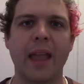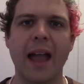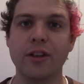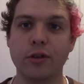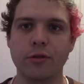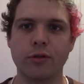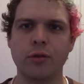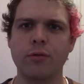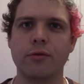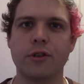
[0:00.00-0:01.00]
And you
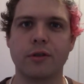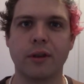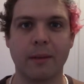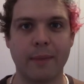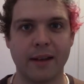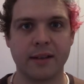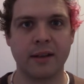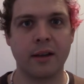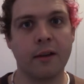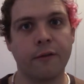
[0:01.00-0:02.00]
too should lament,
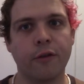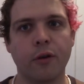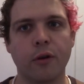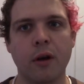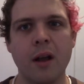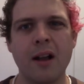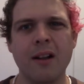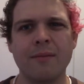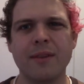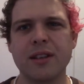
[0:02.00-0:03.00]
for
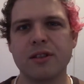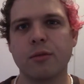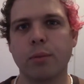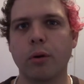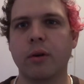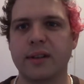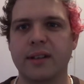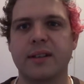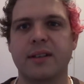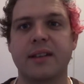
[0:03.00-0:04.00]
this report
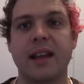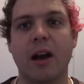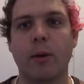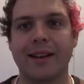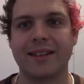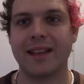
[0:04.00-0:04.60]
is now at its